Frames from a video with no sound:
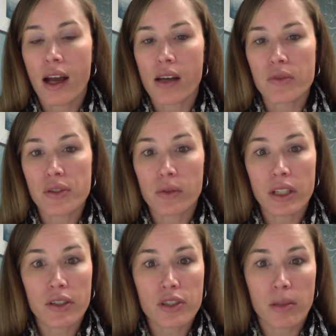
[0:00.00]
So
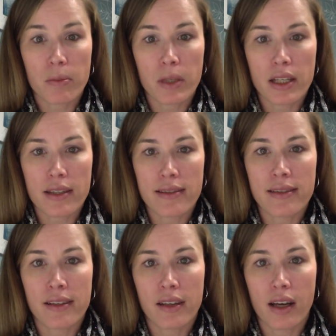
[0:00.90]
leadership
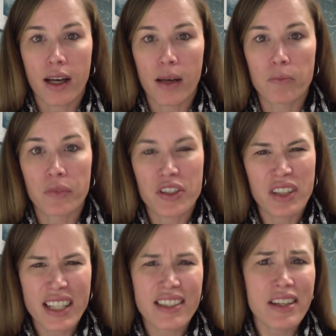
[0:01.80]
is, there's a
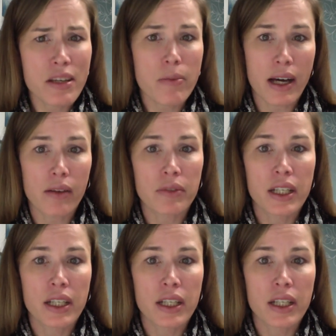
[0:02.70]
lot to think about.